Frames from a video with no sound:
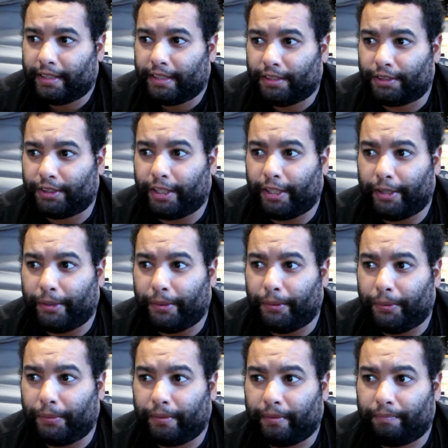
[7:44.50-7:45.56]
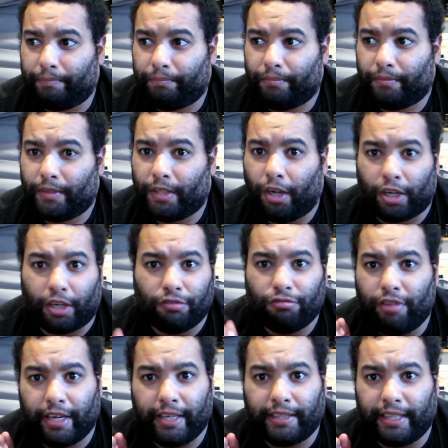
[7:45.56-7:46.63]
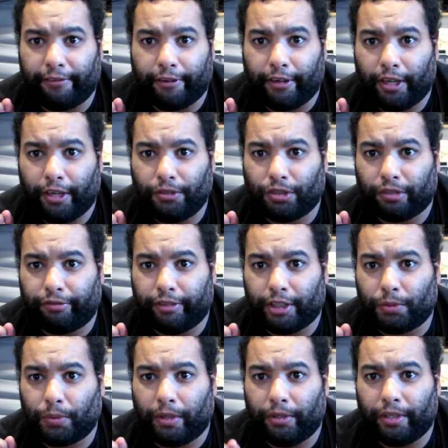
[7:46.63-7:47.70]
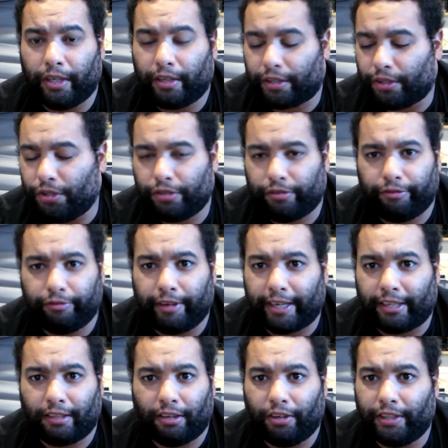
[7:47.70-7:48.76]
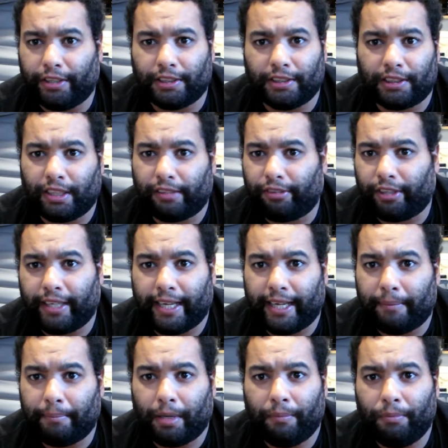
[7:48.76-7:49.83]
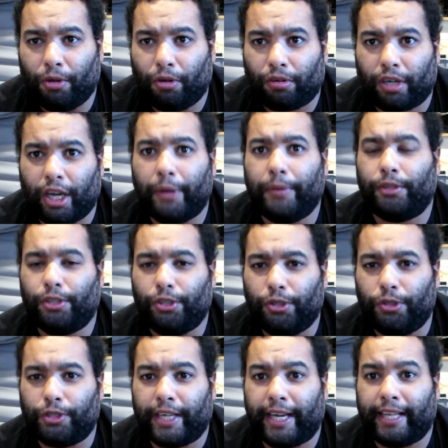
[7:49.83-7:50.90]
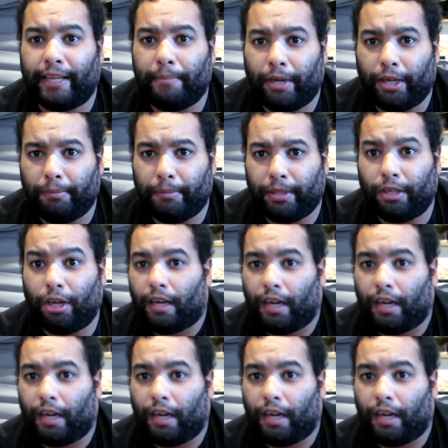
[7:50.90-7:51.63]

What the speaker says: So I can run different loads off it as well, you know, I can use fag lighters and stuff like that, but I'm not going to use that at the moment.